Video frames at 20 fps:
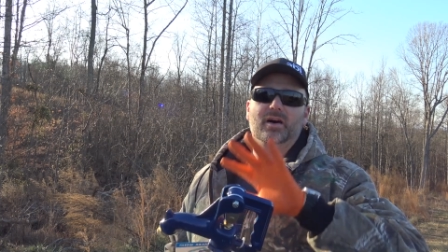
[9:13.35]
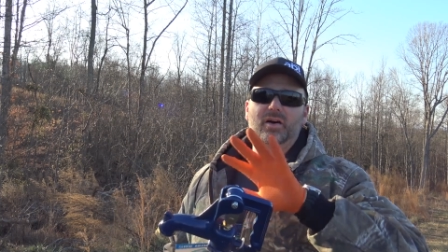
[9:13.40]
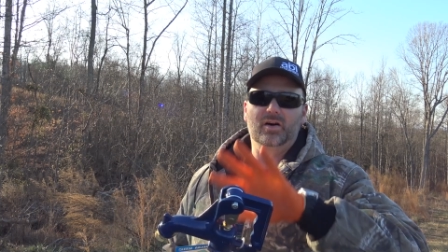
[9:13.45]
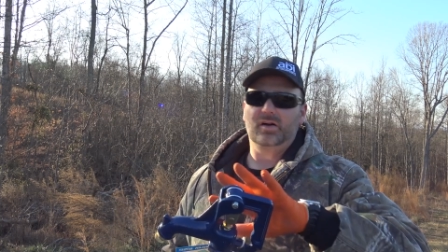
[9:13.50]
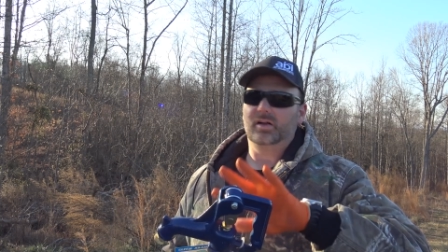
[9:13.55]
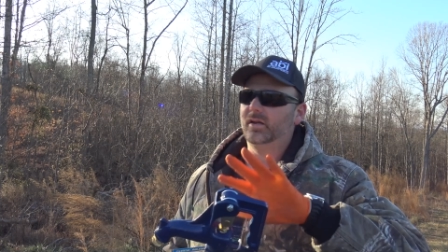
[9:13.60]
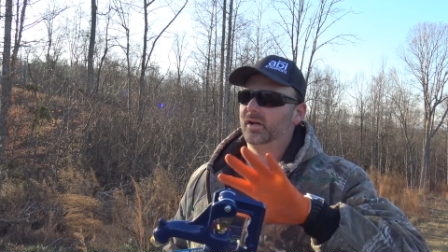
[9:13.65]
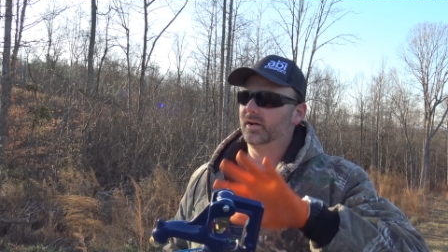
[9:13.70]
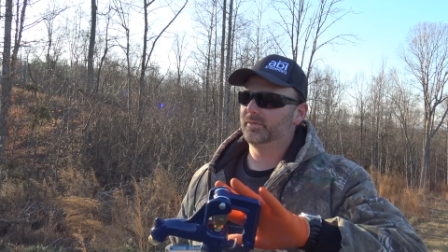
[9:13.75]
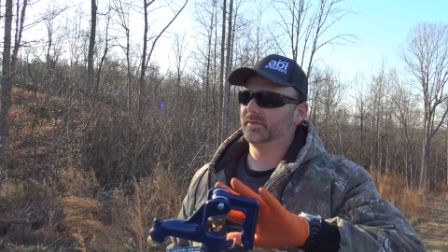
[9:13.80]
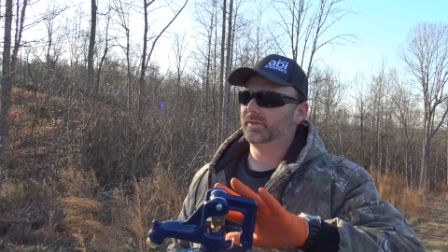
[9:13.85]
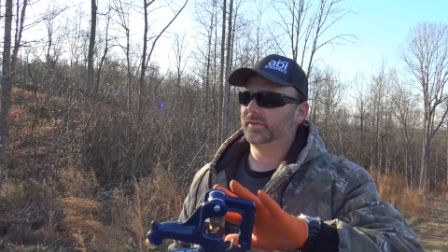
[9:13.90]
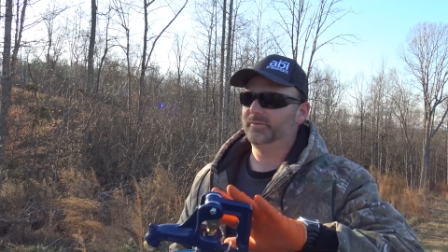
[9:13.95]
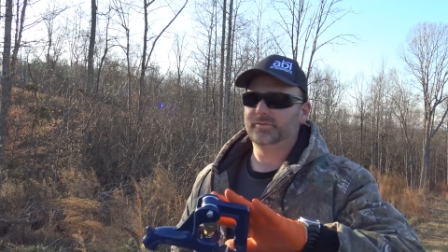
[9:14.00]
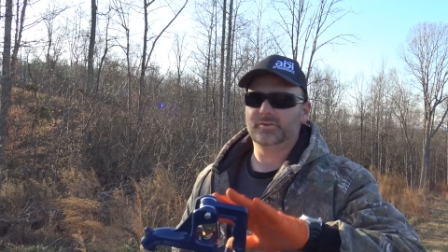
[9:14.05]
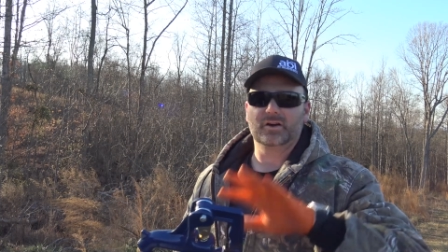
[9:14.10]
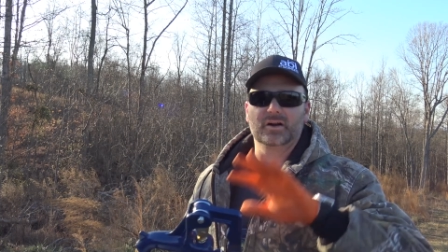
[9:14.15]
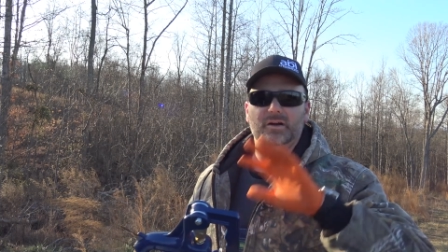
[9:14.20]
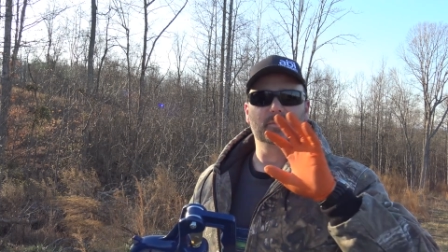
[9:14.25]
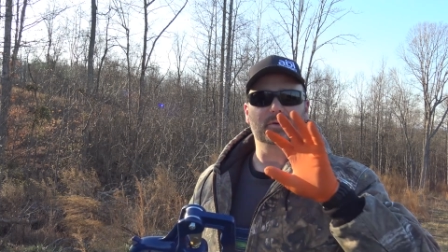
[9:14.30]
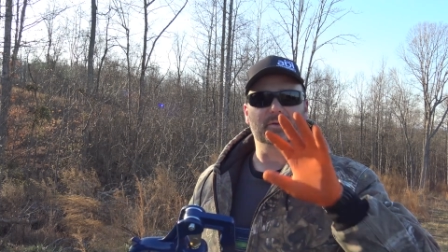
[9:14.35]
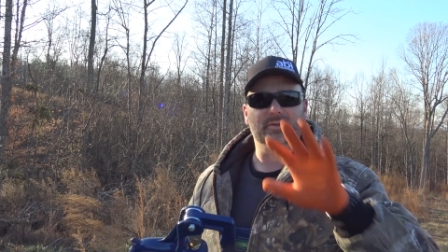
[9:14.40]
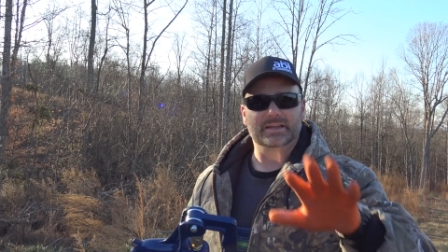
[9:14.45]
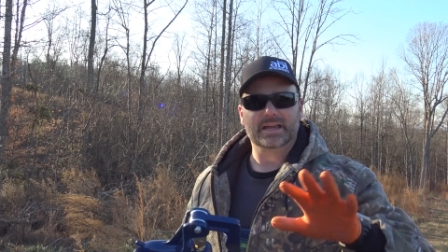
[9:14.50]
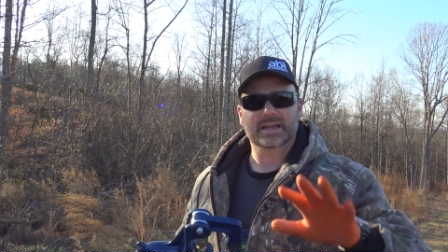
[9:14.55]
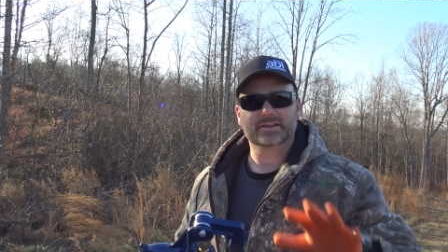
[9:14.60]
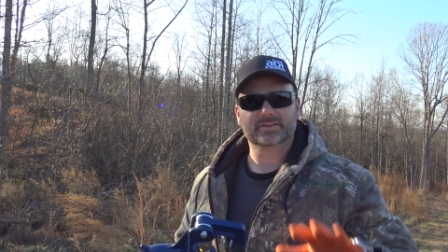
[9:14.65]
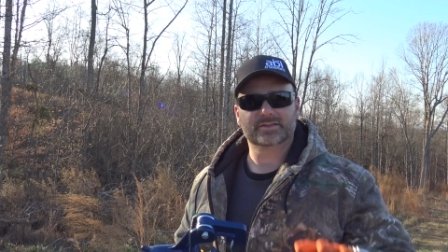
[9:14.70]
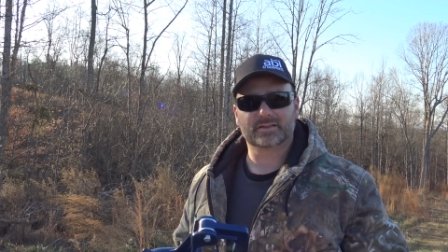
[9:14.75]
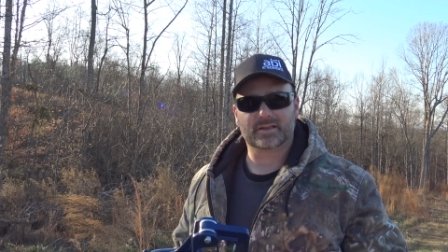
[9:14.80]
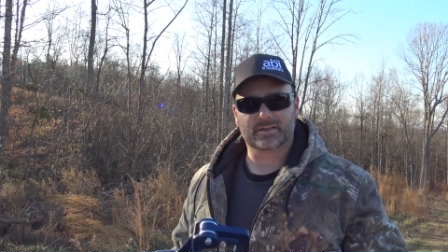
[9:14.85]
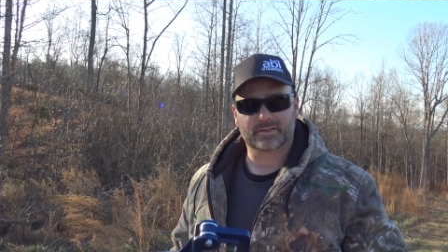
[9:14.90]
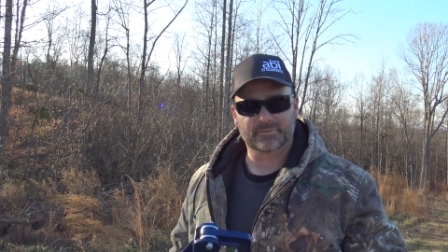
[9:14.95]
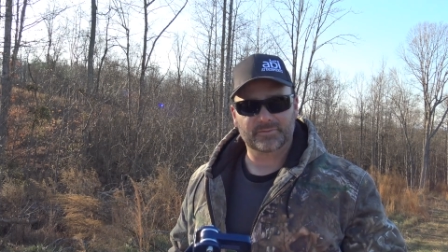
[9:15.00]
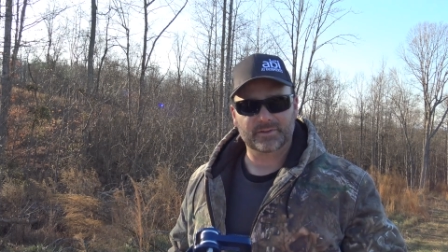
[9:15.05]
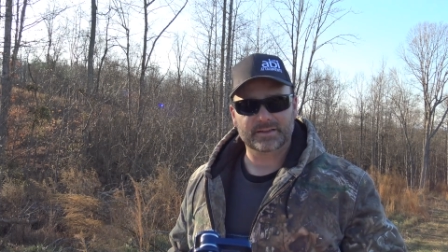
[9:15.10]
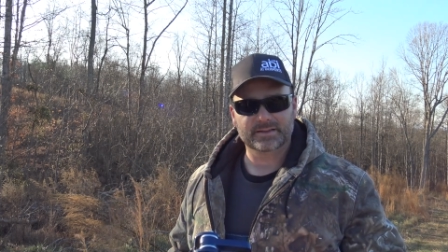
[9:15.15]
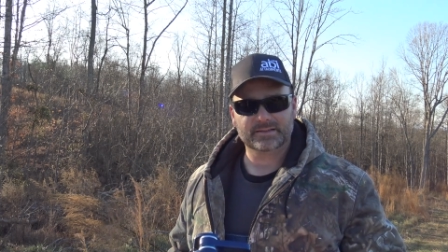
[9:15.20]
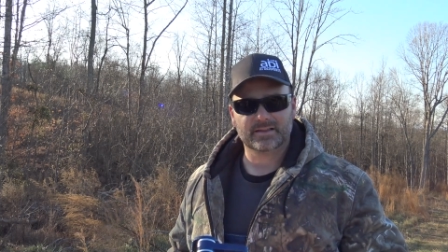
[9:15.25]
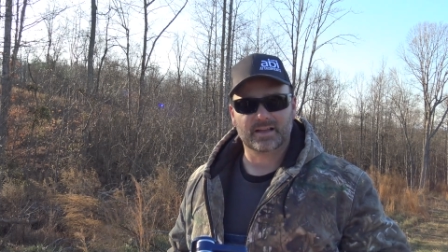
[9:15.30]
all over the farm on the edges of the
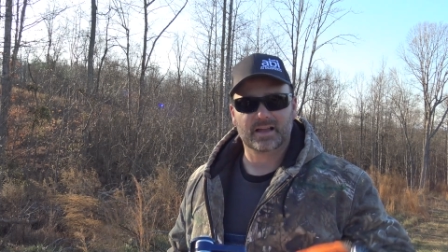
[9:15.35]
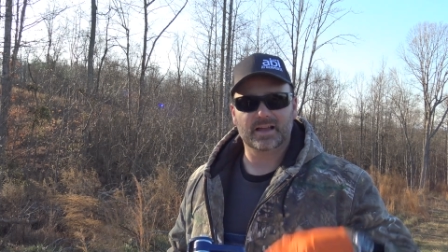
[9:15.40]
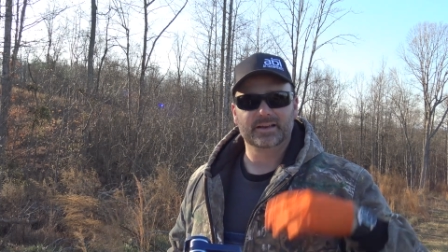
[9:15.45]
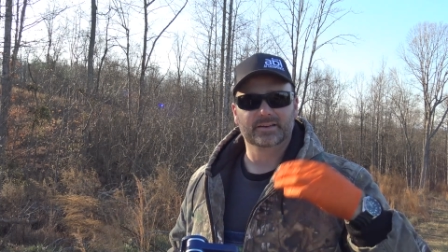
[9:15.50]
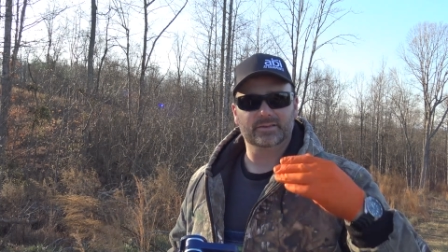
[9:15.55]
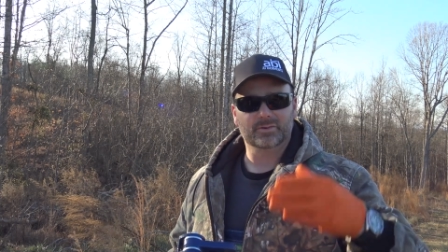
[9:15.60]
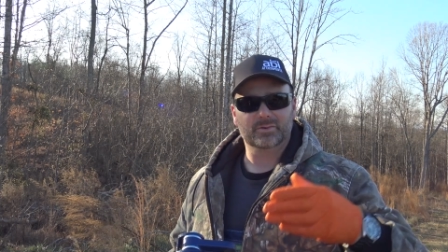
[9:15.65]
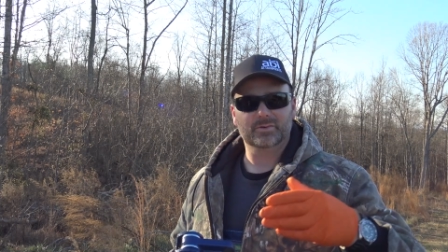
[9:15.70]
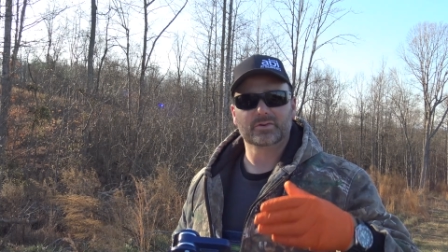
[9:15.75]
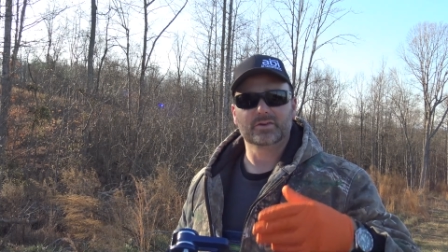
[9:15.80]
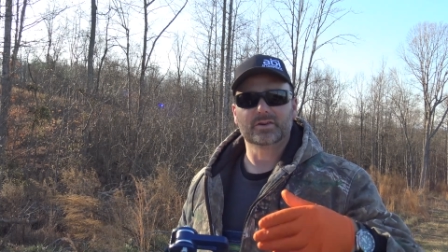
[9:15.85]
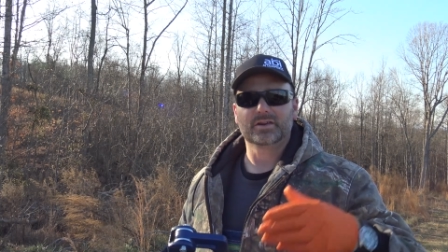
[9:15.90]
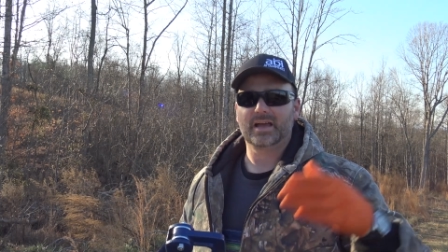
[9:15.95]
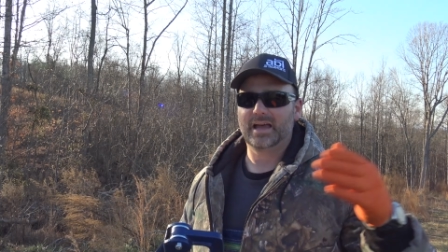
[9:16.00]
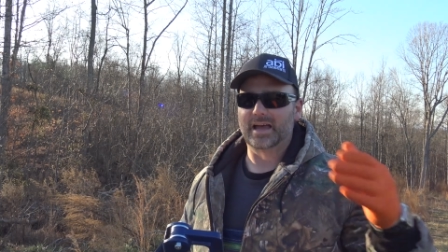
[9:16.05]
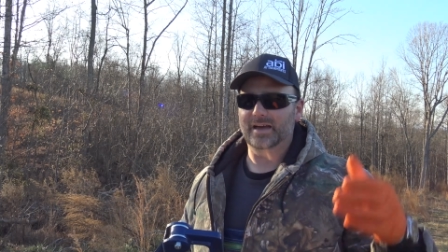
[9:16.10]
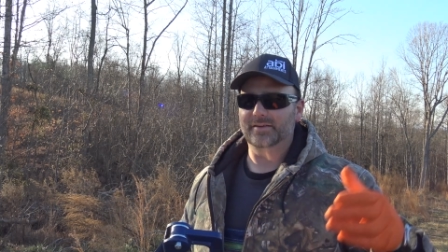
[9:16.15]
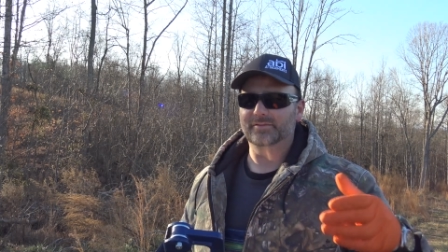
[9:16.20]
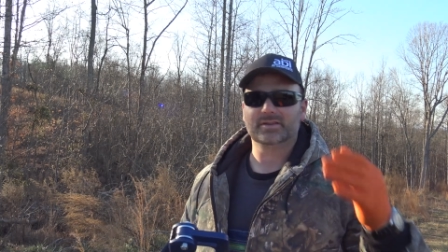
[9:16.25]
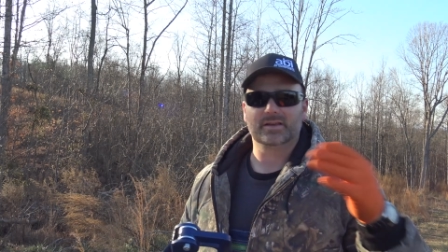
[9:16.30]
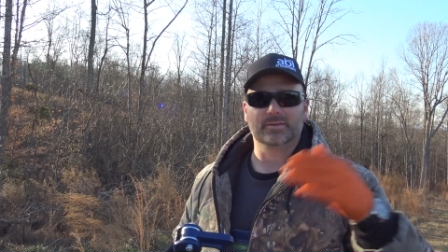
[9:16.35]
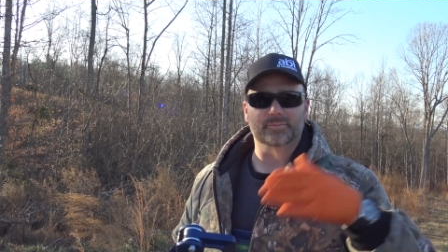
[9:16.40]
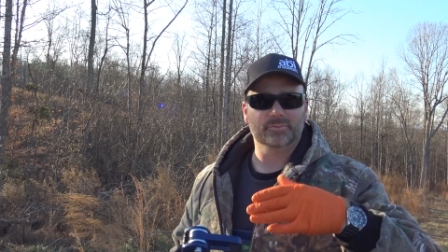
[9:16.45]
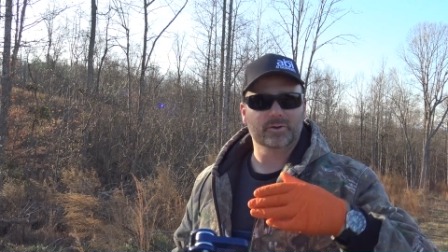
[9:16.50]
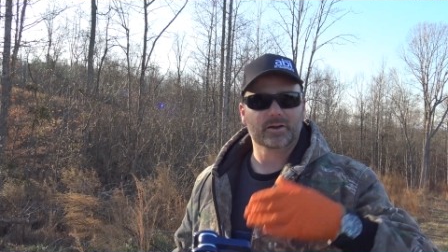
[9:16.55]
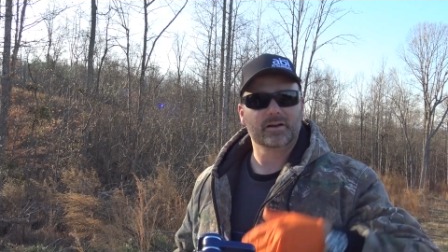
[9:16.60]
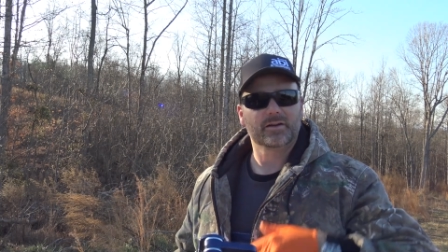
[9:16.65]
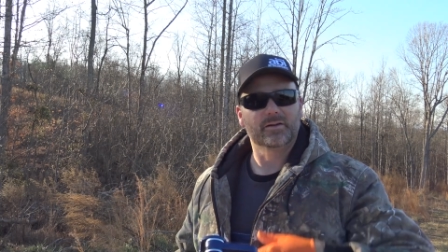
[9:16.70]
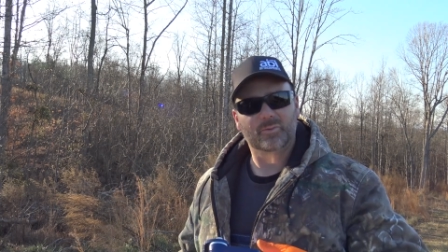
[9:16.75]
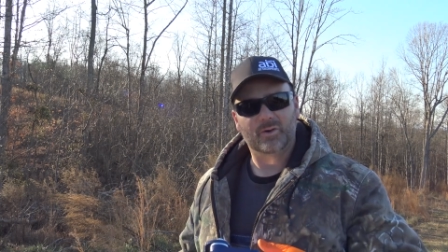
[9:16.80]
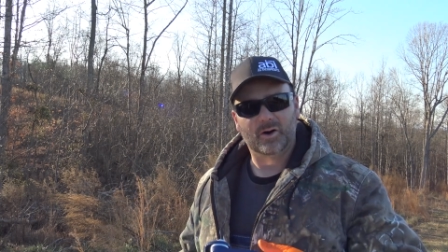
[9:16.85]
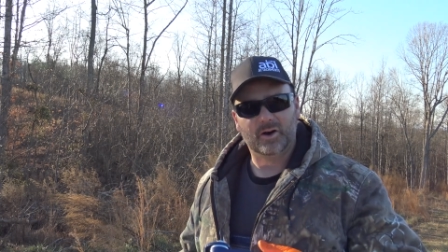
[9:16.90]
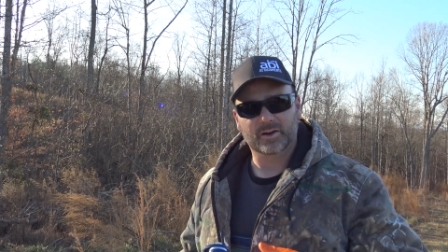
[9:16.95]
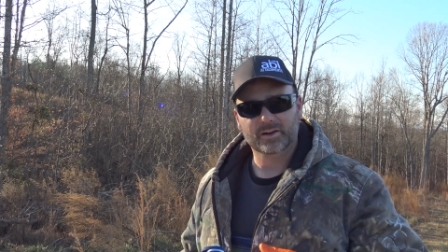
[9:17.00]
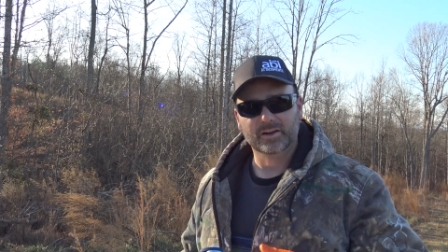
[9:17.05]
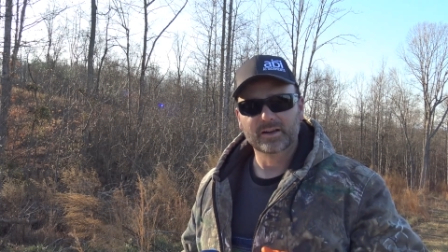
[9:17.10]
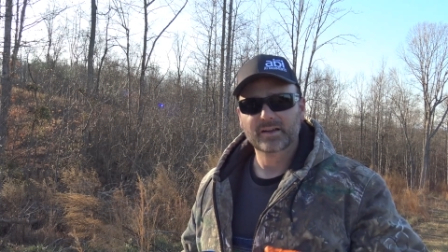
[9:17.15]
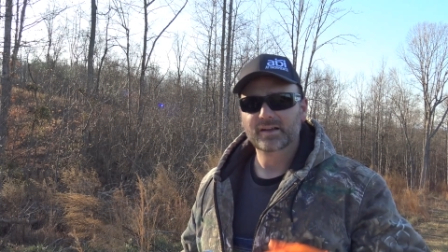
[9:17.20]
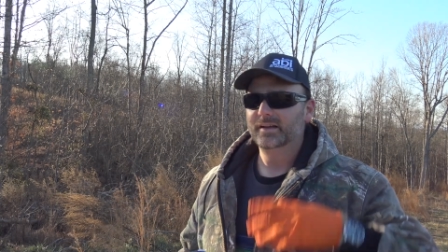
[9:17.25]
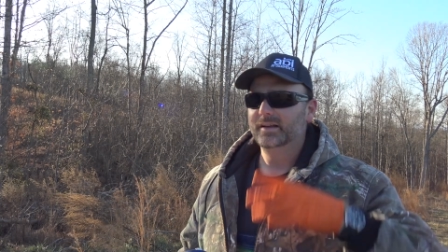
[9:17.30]
fence line in order to have temporary
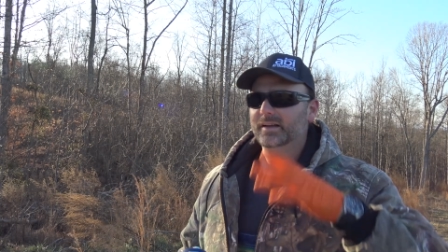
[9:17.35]
water